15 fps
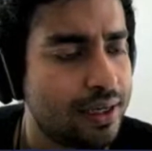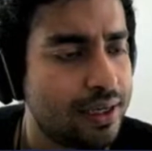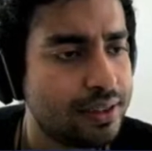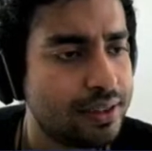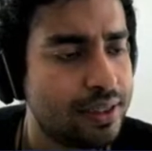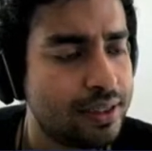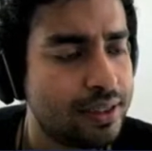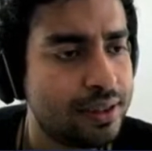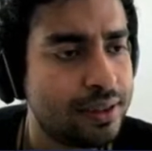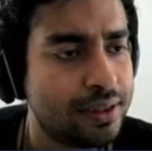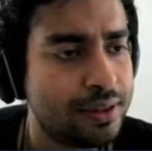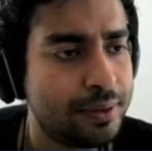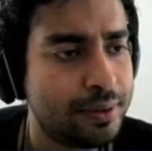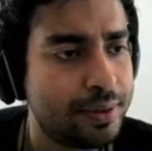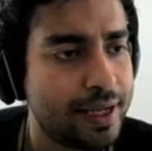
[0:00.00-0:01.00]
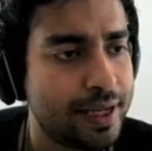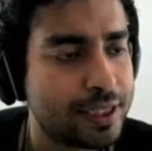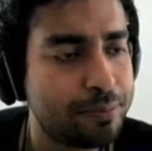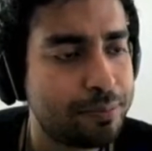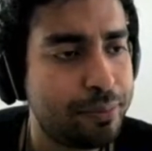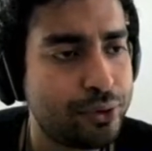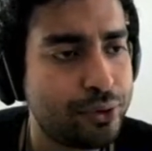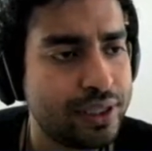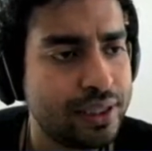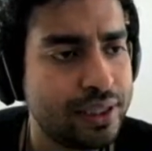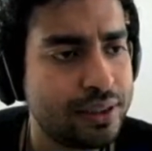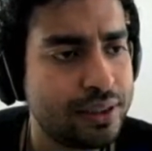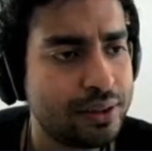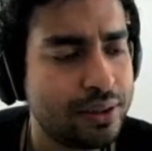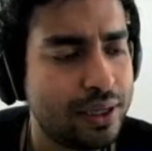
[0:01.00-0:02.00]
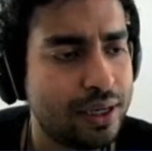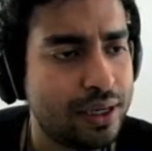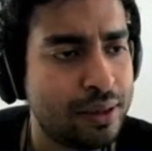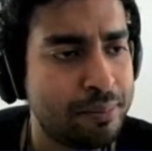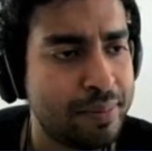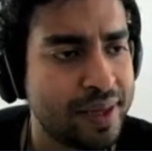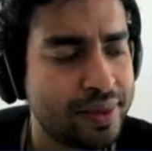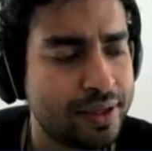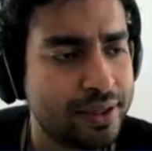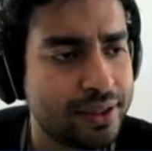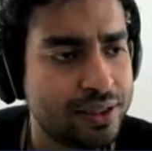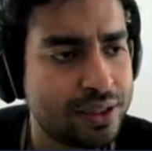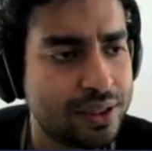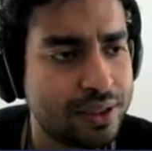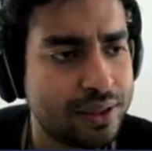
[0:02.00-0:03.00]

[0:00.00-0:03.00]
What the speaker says: the exported methods,